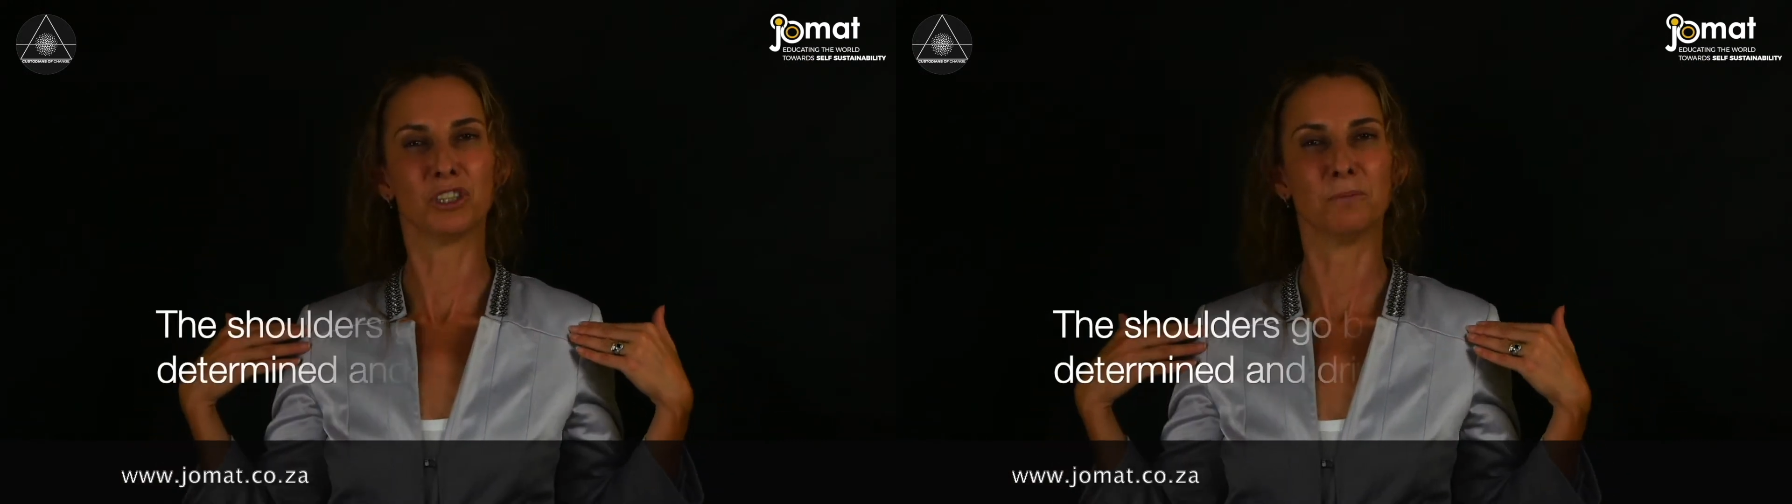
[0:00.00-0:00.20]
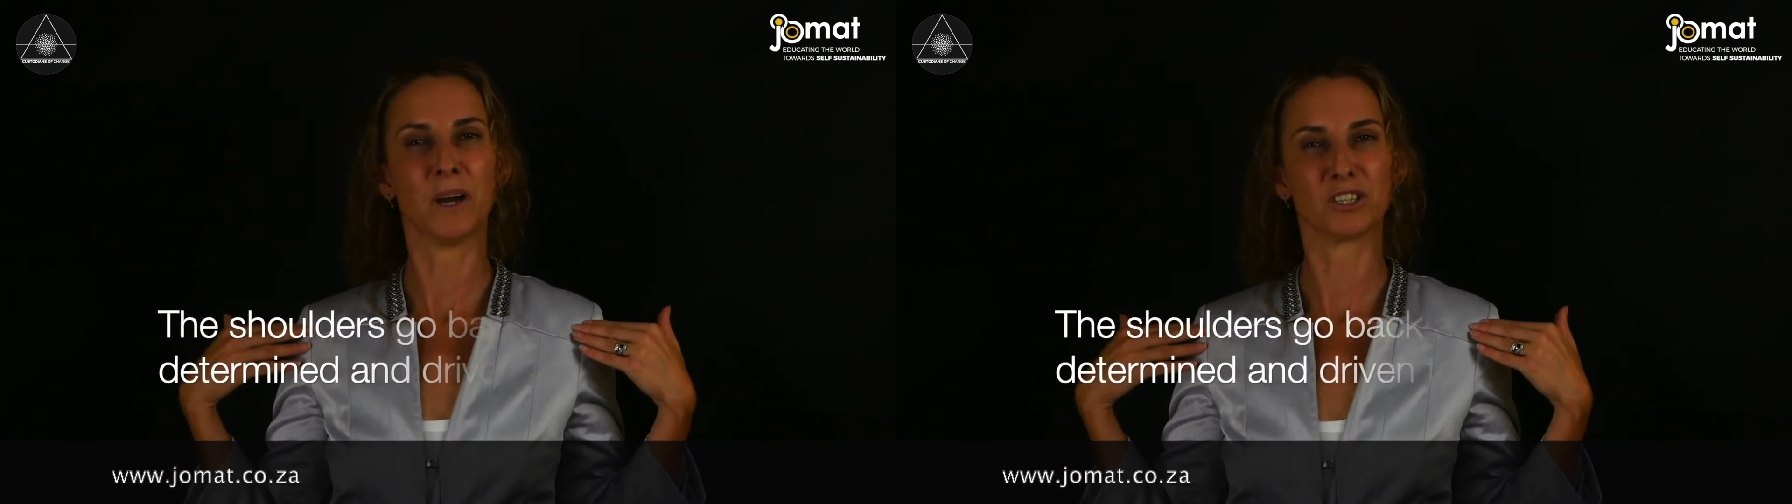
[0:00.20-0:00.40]

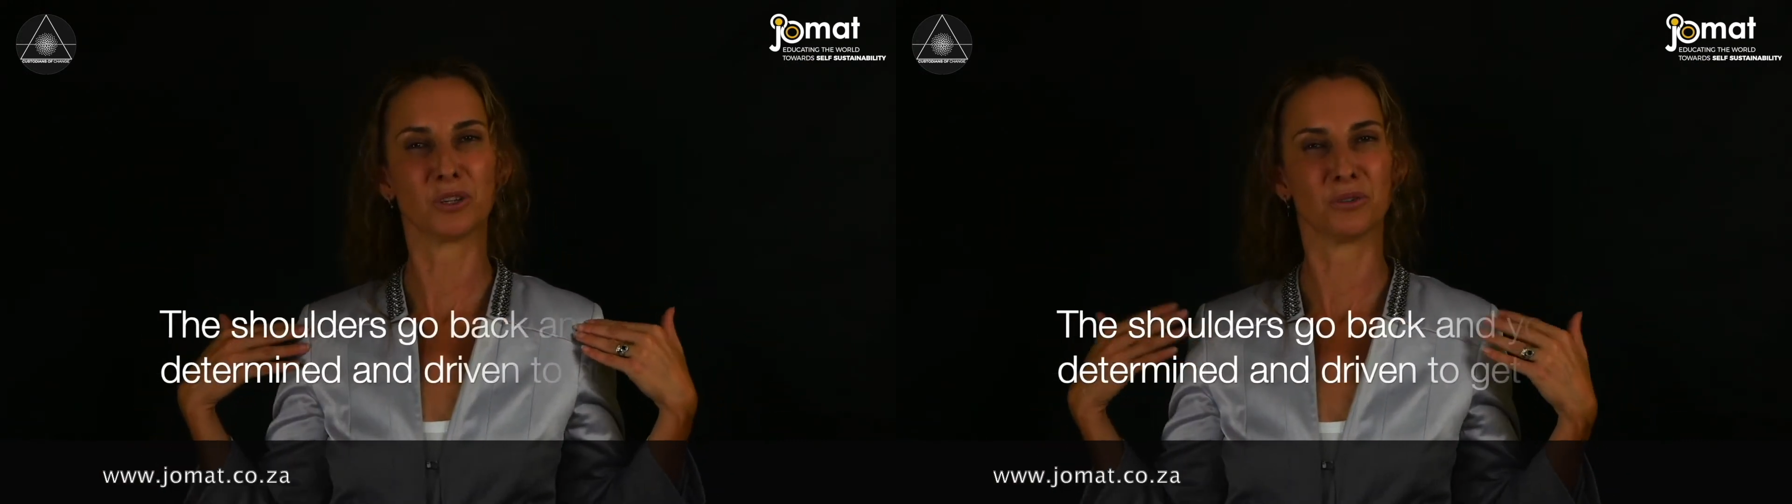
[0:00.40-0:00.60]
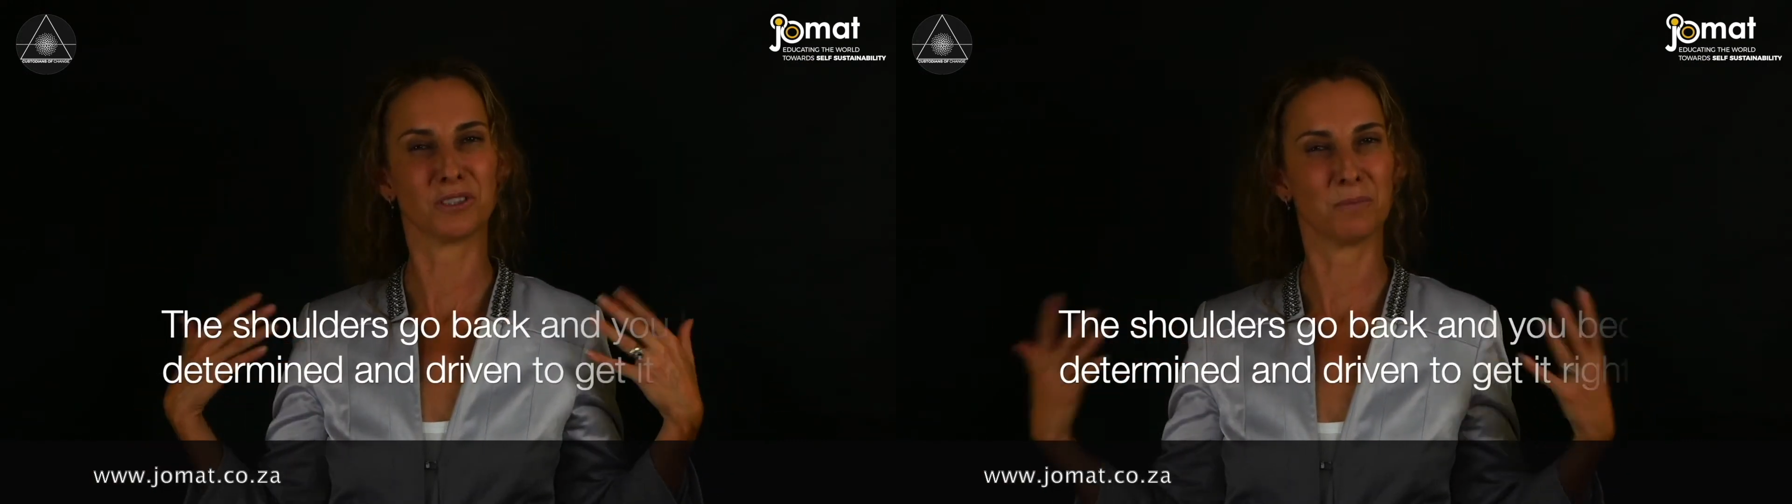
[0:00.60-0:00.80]
my
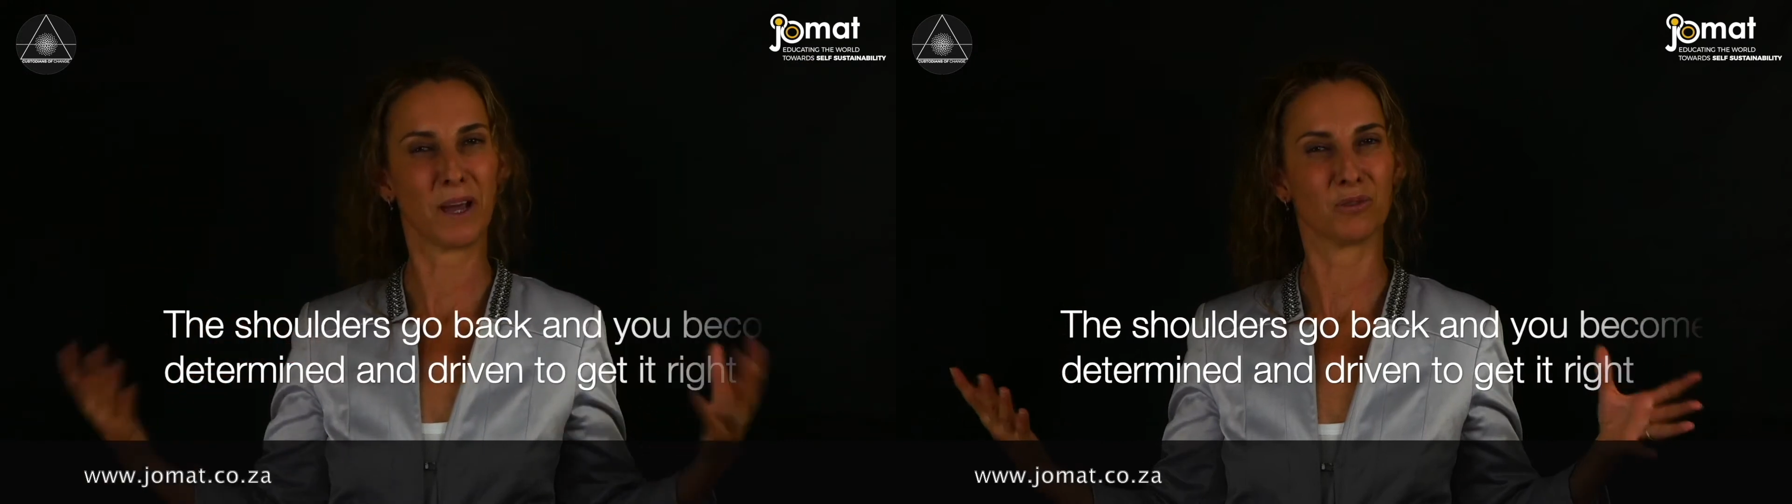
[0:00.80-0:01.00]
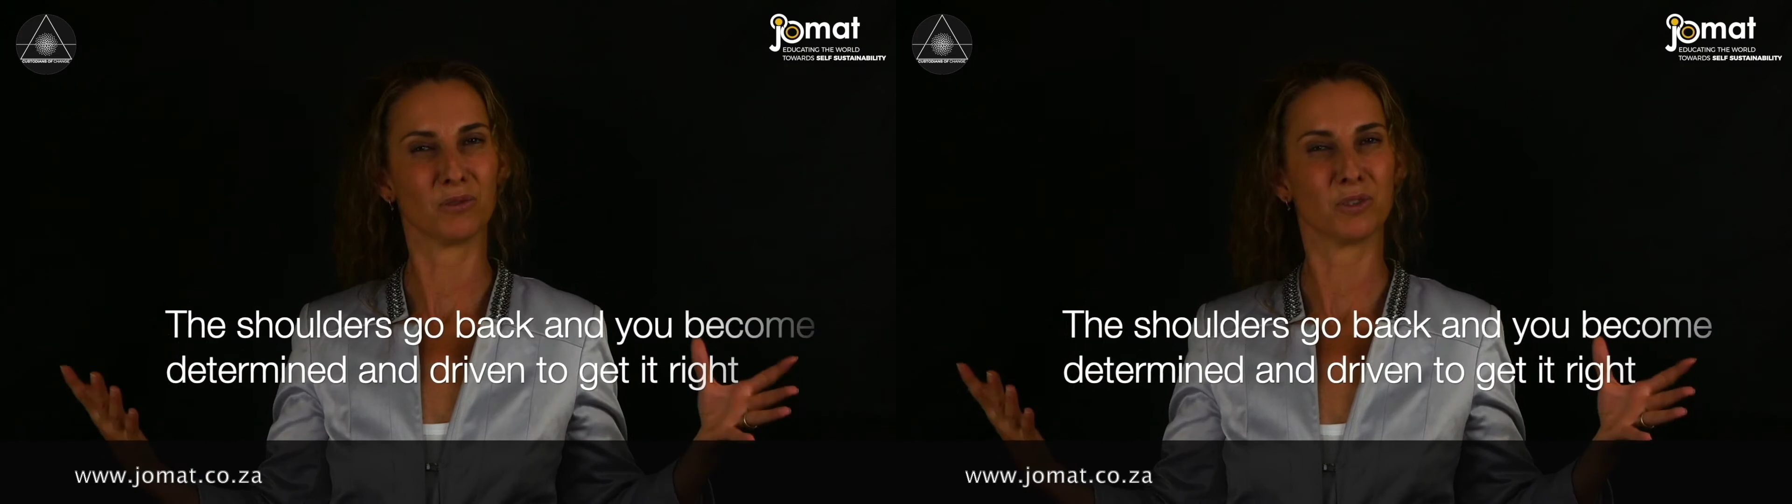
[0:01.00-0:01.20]
shoulders backwards,